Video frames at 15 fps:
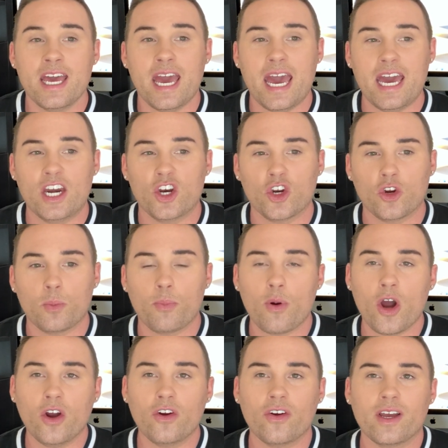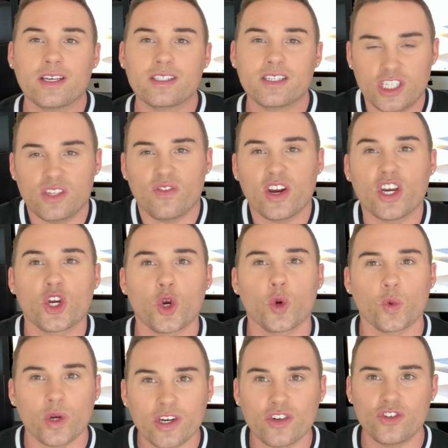and her progress. She's very
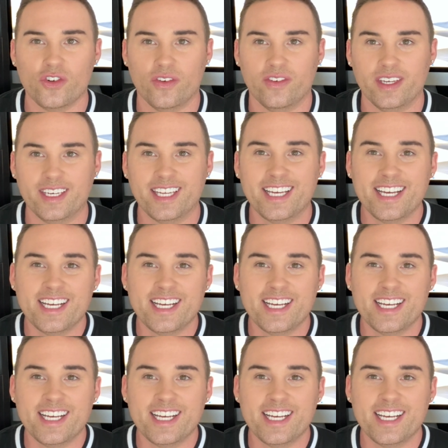career driven.